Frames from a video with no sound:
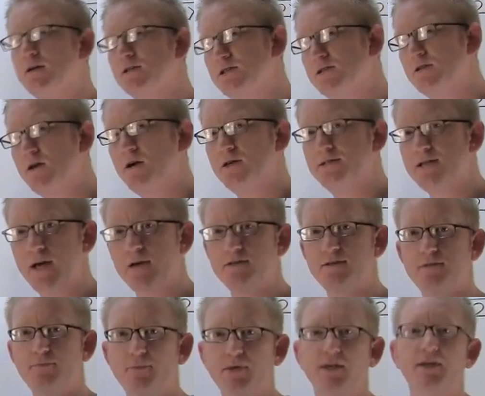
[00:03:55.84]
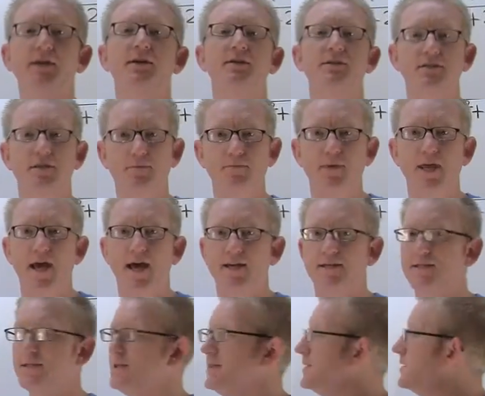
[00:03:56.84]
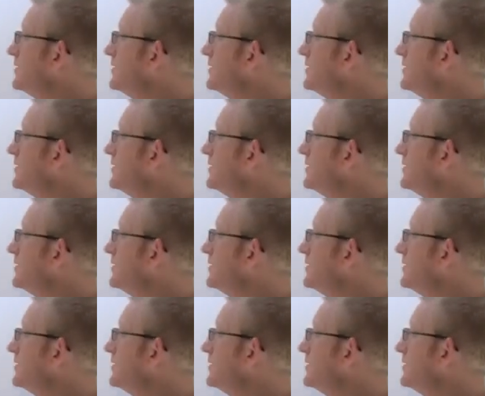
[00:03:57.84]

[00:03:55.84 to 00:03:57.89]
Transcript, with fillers: starts out to be some nasty